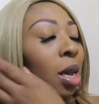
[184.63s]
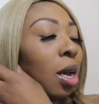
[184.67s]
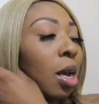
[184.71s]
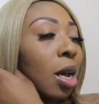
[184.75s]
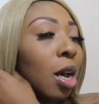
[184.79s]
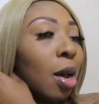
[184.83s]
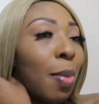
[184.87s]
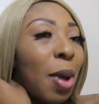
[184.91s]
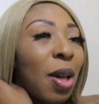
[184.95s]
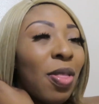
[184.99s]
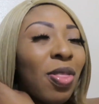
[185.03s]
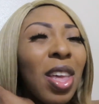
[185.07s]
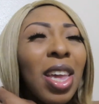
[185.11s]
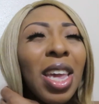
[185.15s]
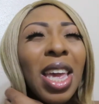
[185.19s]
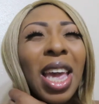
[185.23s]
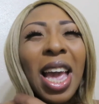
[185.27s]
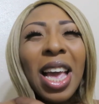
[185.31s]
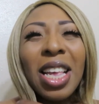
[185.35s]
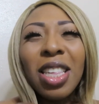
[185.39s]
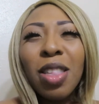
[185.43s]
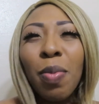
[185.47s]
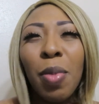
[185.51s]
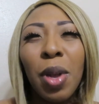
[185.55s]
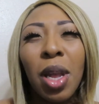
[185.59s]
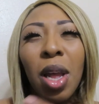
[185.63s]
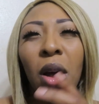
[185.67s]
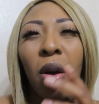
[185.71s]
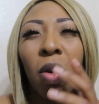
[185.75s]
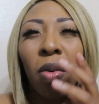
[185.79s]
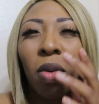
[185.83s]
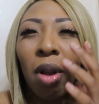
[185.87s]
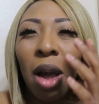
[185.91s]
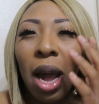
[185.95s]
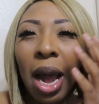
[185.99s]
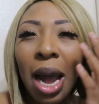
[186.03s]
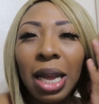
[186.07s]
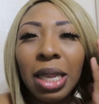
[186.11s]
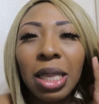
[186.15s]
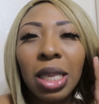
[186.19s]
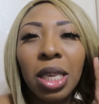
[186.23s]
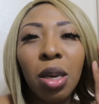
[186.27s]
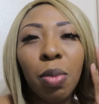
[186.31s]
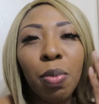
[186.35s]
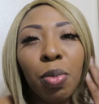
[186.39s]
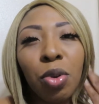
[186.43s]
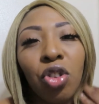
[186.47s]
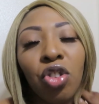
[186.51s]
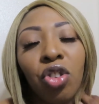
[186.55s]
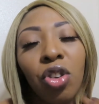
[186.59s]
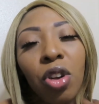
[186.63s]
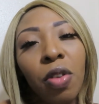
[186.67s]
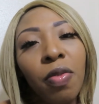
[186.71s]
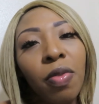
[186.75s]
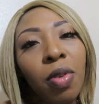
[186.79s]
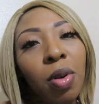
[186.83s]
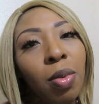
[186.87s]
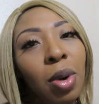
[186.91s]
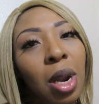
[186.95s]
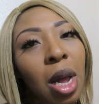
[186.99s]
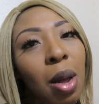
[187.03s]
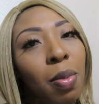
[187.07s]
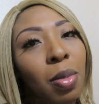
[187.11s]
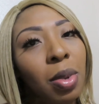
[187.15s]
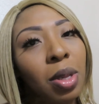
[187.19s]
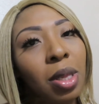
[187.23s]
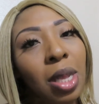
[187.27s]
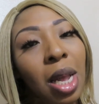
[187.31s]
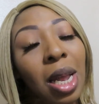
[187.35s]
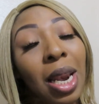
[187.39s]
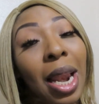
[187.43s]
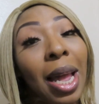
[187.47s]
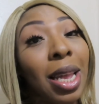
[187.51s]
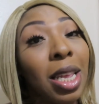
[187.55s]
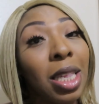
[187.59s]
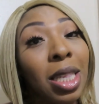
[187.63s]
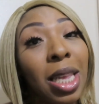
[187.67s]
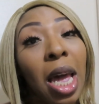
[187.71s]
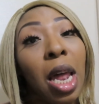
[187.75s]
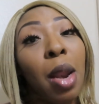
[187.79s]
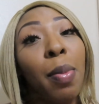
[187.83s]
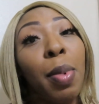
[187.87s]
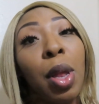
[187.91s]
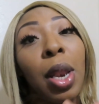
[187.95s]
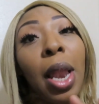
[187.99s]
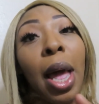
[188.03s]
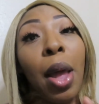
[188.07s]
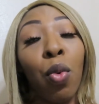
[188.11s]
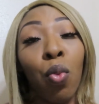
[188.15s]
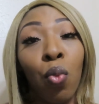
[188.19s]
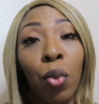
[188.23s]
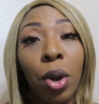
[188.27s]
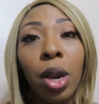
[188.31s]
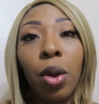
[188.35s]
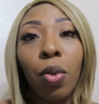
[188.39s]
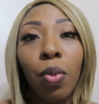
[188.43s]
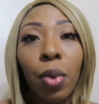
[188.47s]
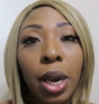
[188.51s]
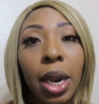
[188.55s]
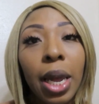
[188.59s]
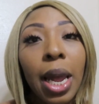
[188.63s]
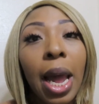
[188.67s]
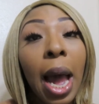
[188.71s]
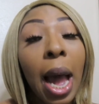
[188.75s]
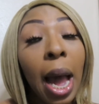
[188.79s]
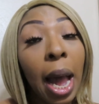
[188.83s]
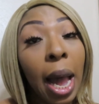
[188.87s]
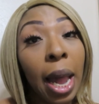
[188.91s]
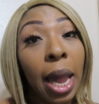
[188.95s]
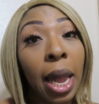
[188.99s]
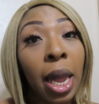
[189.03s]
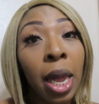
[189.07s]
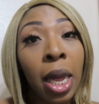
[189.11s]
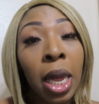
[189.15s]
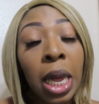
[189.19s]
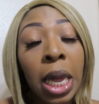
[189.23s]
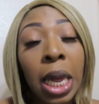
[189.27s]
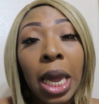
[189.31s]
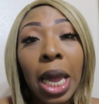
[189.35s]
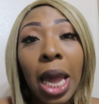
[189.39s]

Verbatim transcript: Um, I think it has to be on high temperature if I'm not mistaken. Like it's got to be like really, really high.